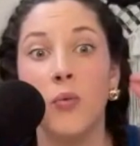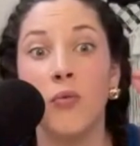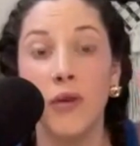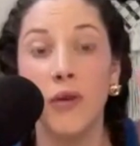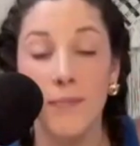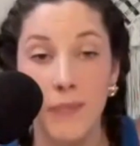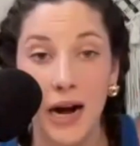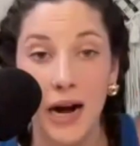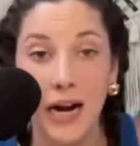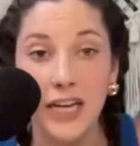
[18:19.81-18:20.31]

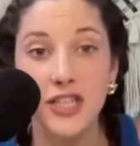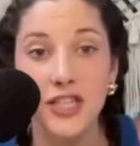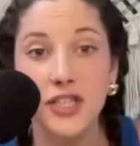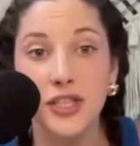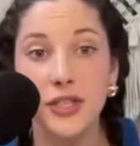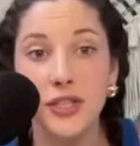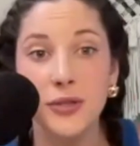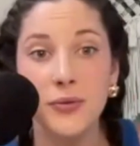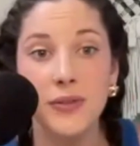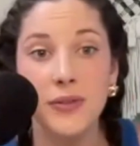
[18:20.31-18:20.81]

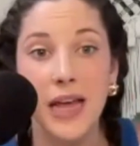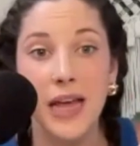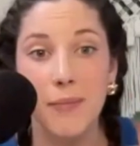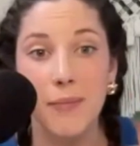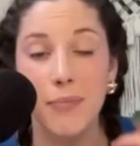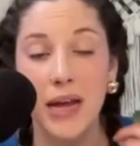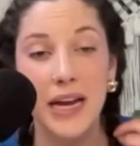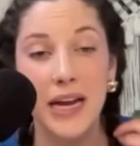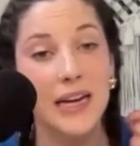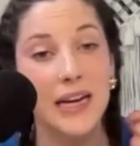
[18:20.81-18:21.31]
remind you
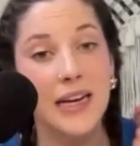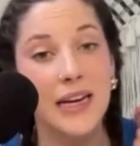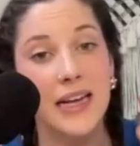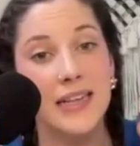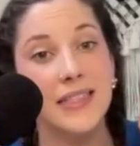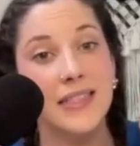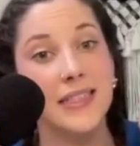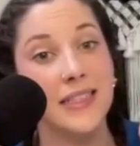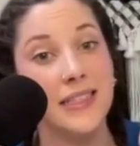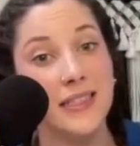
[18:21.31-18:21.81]
that pain
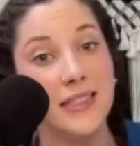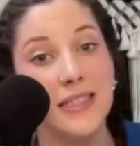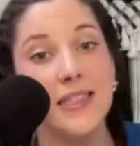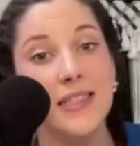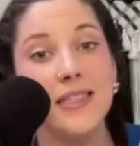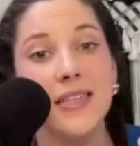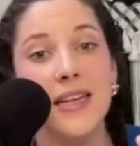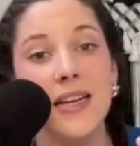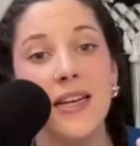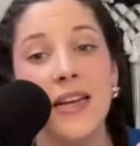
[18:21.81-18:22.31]
has
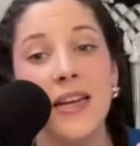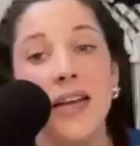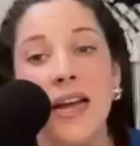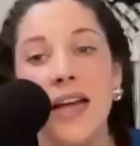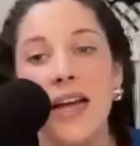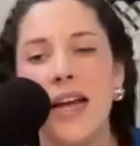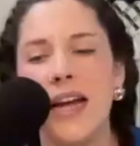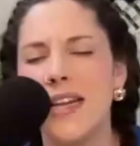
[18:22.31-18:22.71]
existed.